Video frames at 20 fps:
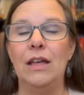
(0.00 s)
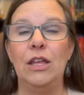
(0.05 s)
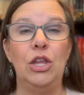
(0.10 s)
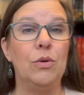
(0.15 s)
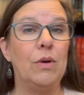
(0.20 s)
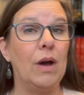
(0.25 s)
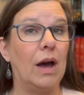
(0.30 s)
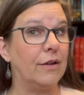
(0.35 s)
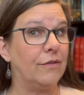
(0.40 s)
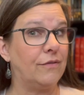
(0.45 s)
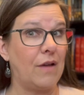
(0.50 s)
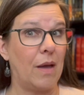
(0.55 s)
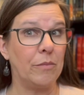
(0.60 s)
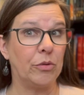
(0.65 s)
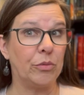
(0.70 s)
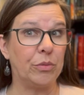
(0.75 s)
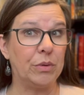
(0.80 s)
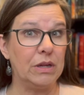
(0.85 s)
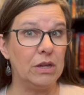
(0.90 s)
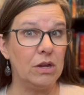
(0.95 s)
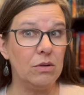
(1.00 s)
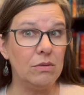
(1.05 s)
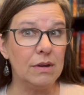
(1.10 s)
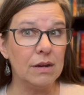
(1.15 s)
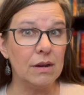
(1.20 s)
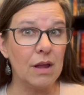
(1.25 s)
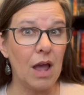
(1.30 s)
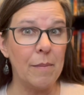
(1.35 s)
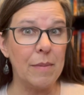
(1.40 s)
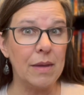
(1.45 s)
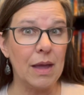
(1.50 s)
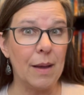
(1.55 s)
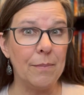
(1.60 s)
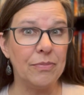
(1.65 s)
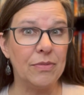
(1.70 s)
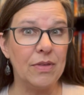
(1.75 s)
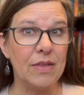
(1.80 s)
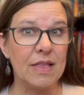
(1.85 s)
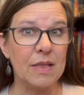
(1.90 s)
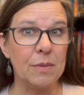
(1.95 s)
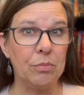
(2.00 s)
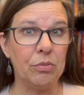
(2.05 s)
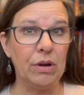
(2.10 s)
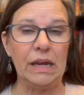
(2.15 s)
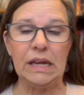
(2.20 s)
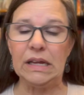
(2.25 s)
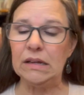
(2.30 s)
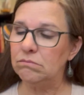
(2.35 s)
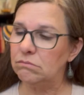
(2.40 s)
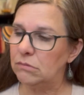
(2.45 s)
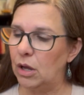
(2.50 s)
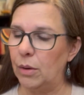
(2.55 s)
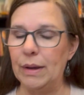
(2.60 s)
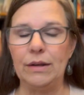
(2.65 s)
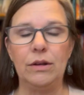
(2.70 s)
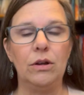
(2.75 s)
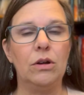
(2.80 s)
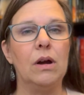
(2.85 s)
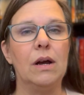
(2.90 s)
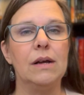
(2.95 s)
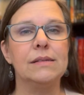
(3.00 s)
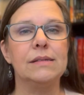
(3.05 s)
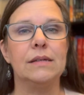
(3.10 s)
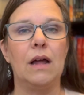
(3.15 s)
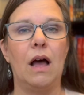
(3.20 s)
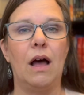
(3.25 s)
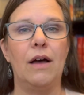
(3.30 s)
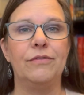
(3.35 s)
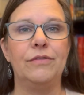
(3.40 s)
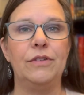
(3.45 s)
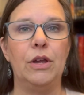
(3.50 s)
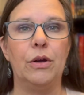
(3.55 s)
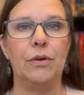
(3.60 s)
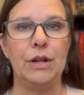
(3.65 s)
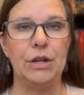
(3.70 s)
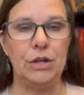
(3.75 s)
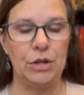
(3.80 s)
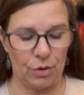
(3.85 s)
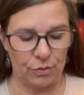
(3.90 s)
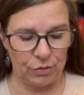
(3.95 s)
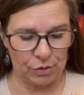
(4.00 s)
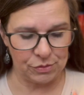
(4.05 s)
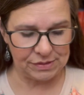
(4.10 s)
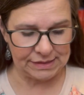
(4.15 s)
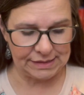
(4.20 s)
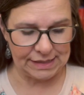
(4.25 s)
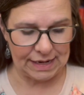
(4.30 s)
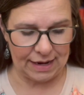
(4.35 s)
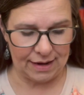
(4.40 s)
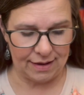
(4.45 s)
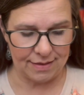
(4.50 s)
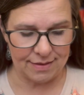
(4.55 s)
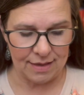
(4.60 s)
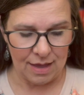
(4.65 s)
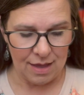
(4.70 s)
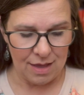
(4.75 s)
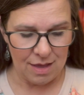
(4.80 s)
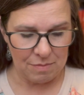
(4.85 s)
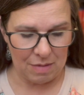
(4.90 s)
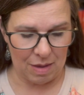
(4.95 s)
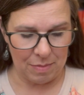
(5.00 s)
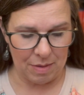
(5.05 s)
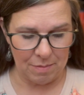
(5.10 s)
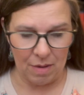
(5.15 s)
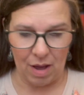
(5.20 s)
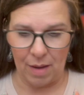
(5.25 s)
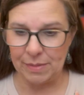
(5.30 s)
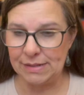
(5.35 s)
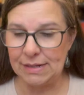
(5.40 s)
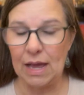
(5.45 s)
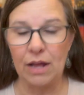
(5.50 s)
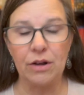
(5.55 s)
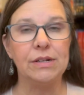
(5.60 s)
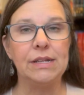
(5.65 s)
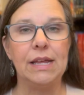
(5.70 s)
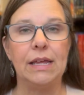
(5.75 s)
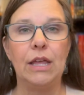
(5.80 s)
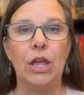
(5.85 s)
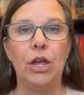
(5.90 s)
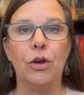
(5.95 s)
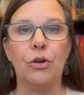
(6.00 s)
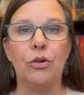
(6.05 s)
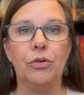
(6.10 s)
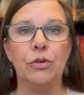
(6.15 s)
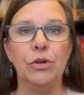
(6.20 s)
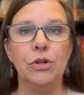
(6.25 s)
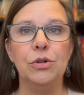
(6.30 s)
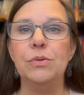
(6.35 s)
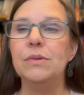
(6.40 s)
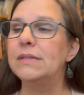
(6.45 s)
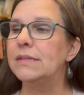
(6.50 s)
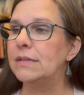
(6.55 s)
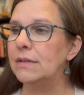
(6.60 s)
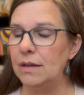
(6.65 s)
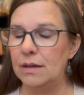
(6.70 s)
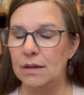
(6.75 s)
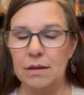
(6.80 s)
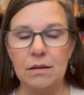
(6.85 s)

You got a family reunion coming up this spring. Go ahead and cross it off. You already know those dates. Maybe mom and dad are taking a cruise.